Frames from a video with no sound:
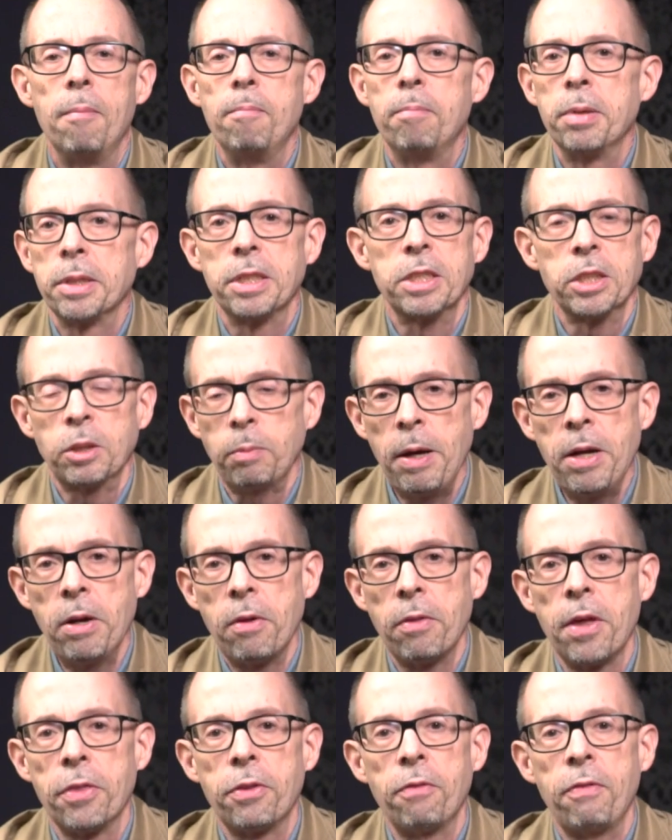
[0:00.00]
But despite
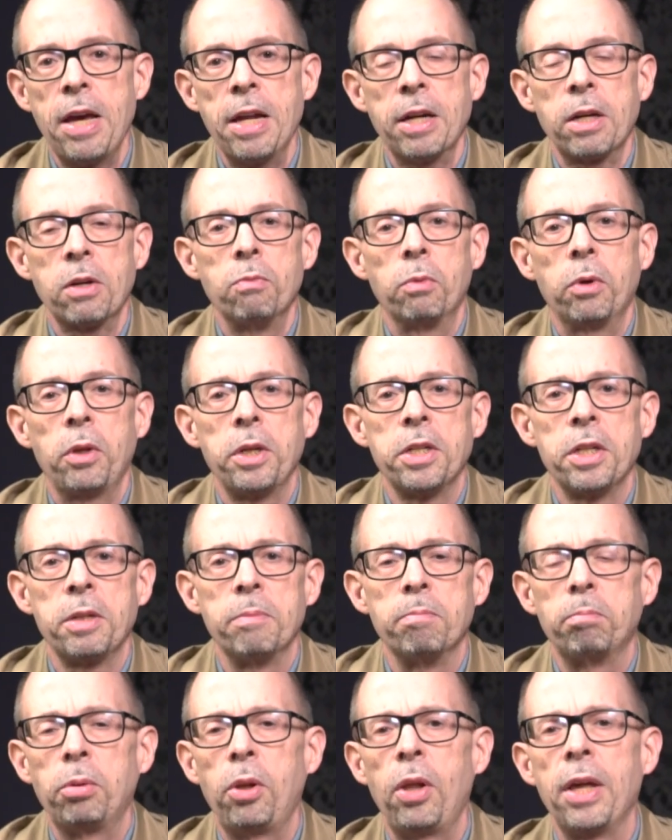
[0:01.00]
all that, the Vatican really
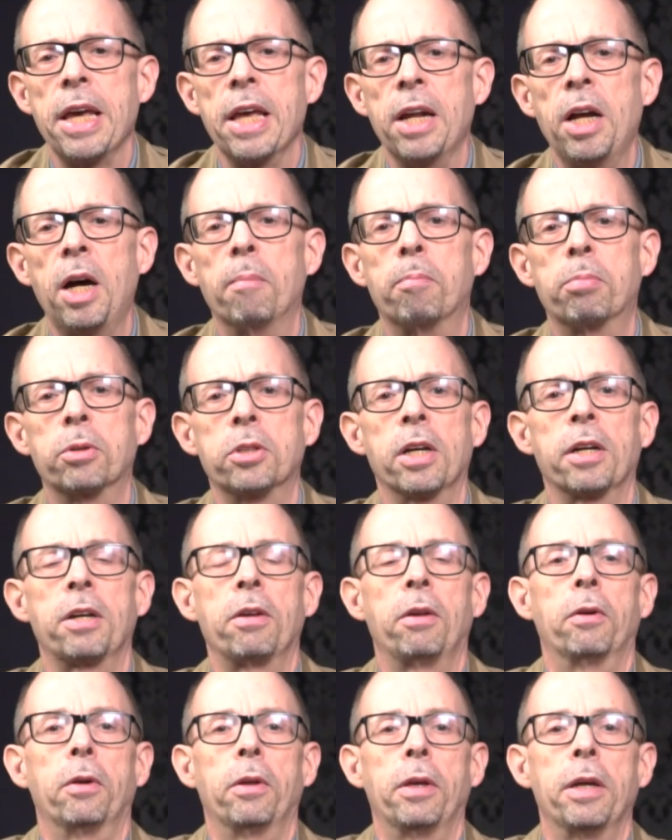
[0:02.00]
didn't play it up
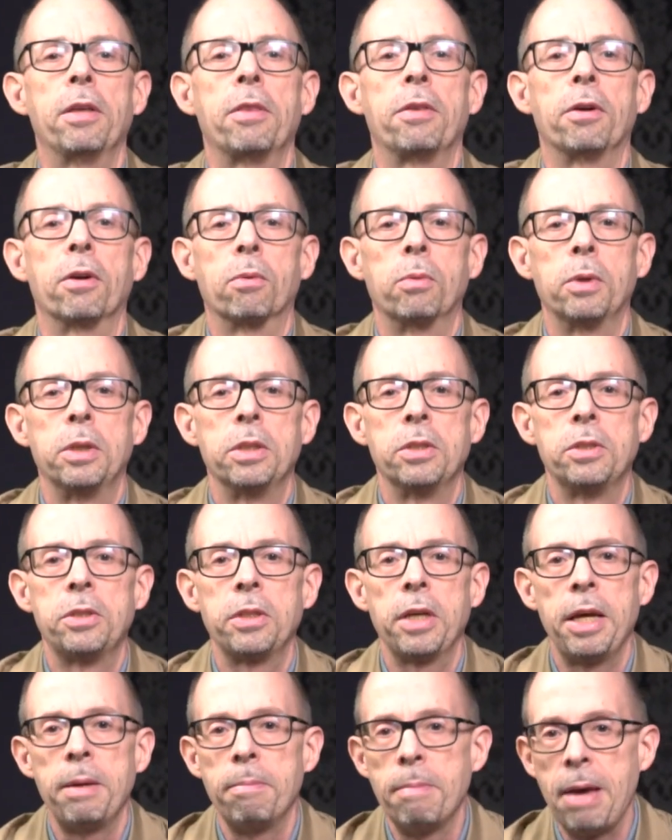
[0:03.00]
particularly. There
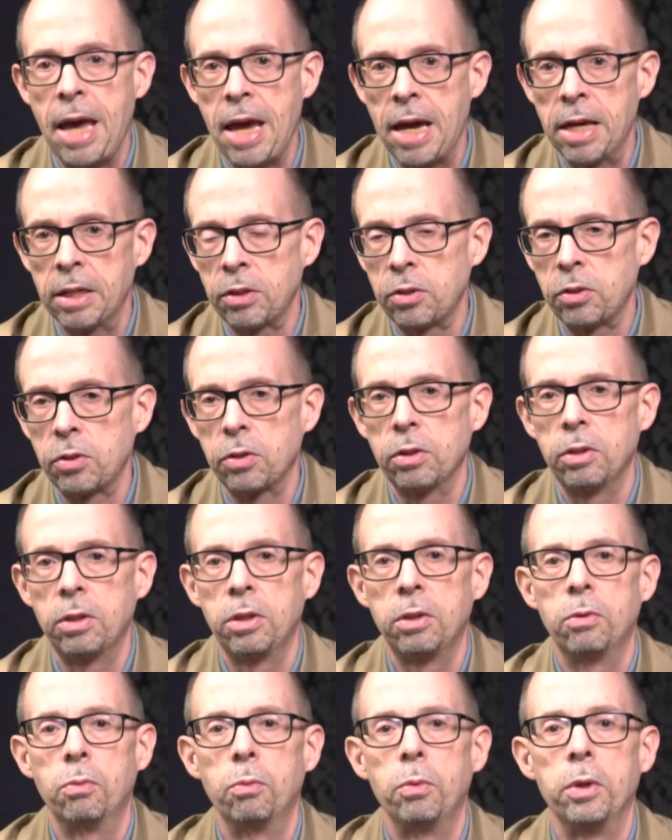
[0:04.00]
was a Mass
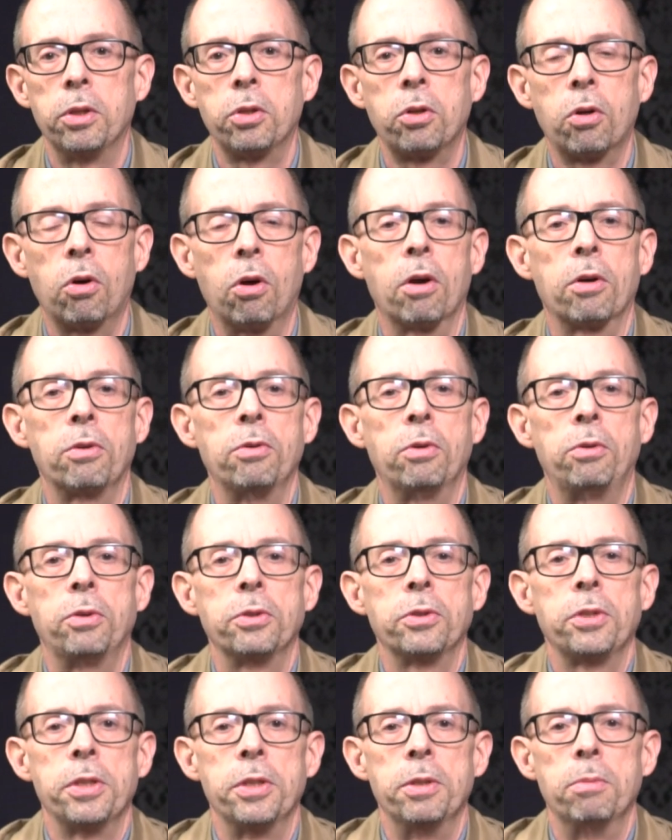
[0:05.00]
with
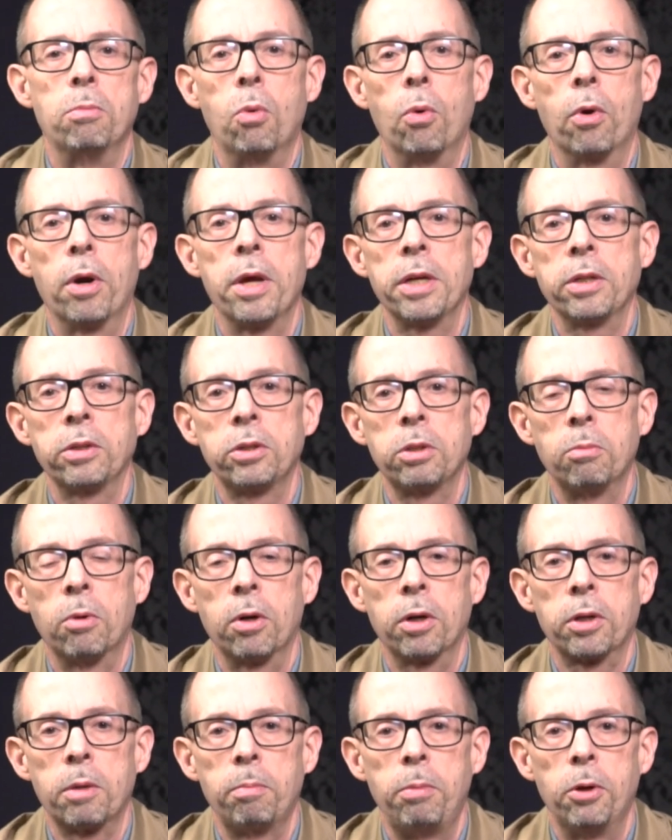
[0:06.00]
cardinals in the morning to
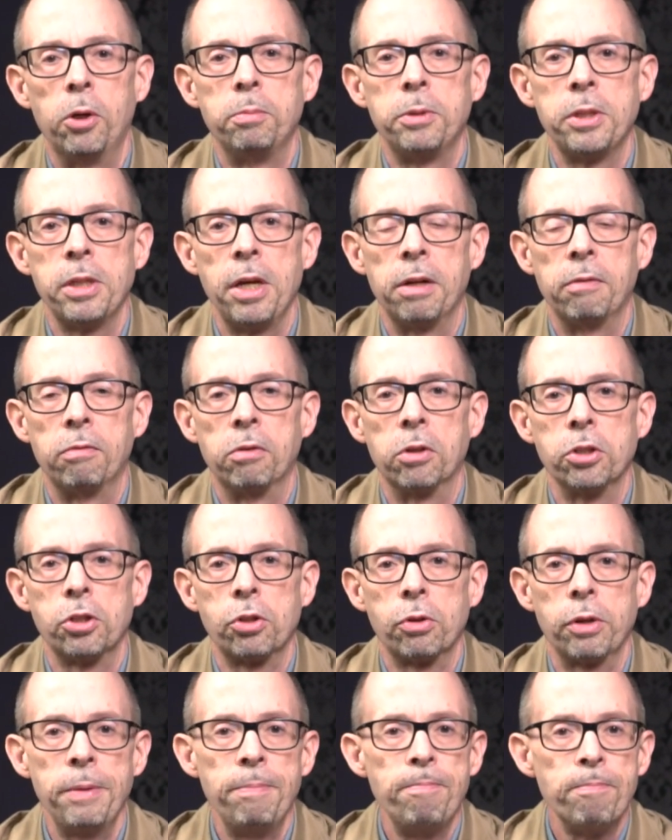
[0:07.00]
mark the Pope's
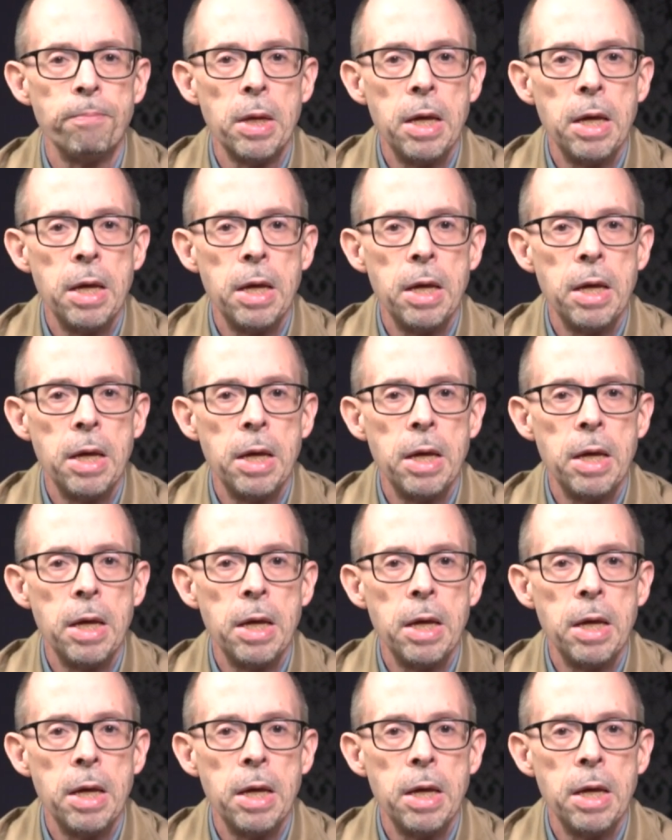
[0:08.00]
anniversary.